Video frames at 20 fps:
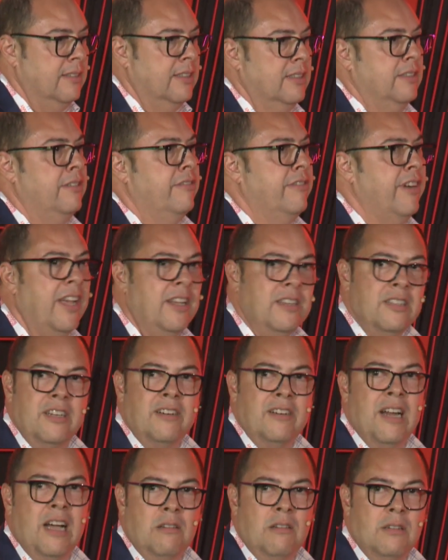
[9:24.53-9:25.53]
terrain, the
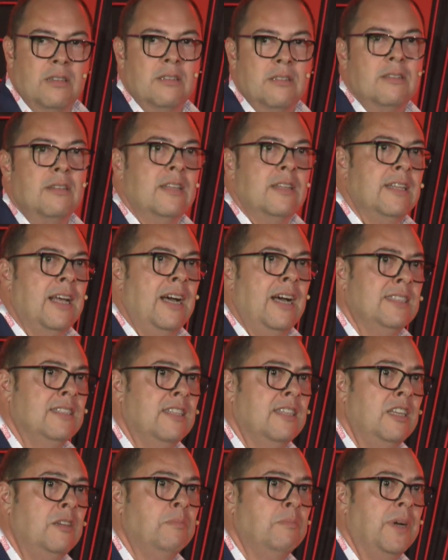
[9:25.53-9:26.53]
ground, and that has
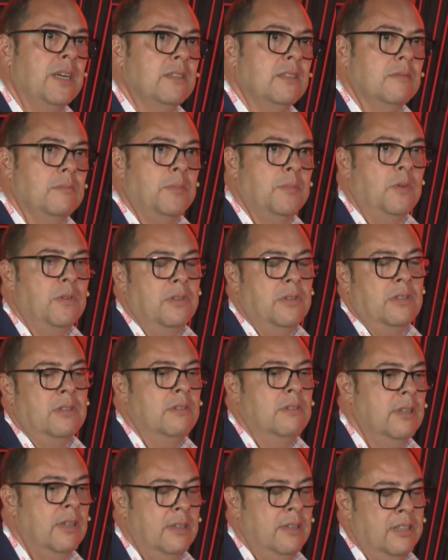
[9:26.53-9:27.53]
an impact both
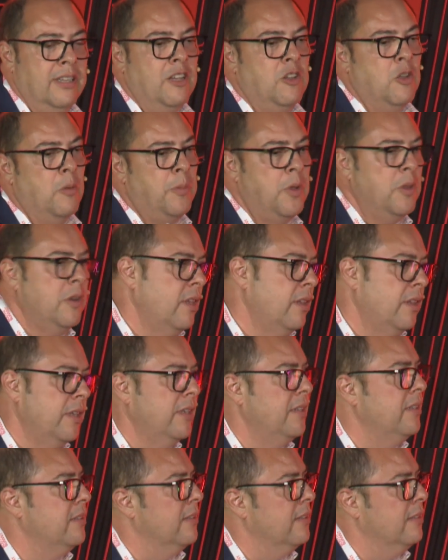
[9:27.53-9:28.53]
in the
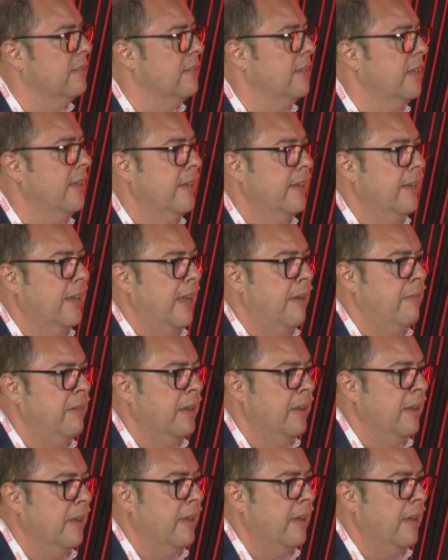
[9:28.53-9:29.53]
communities and
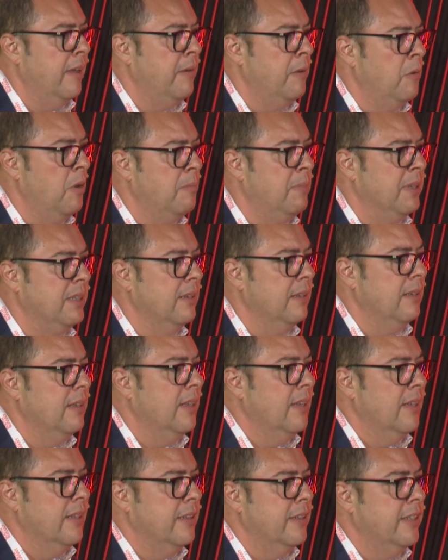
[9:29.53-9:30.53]
everywhere. But
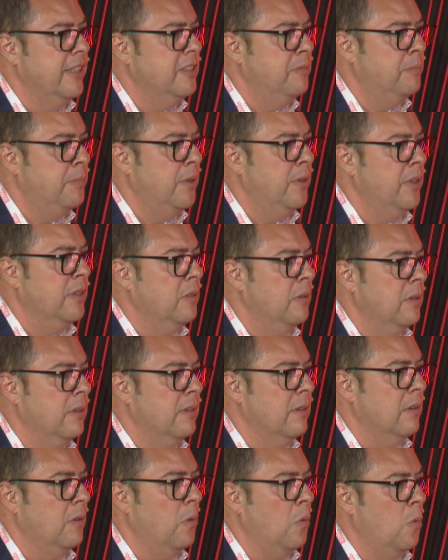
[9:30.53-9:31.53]
this project
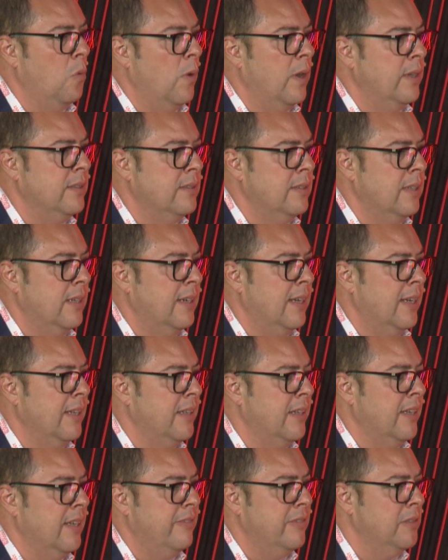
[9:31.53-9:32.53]
was an
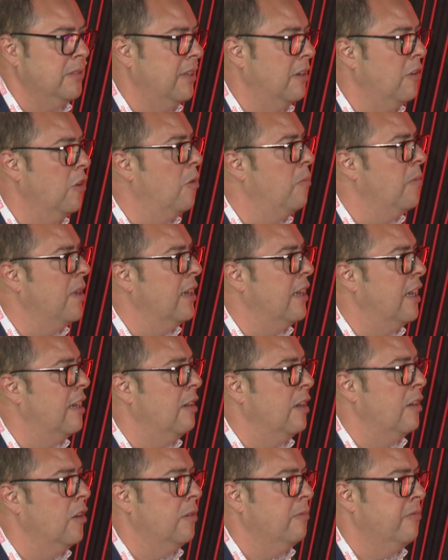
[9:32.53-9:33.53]
idea from the
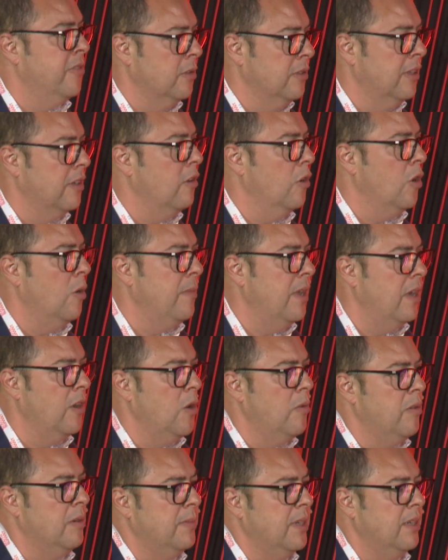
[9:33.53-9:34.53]
Colombian
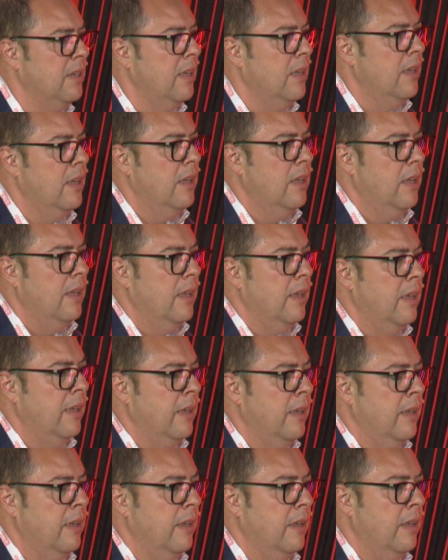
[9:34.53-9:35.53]
government,
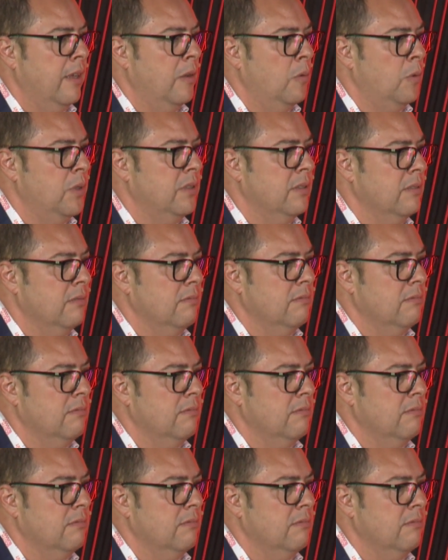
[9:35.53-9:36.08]
in which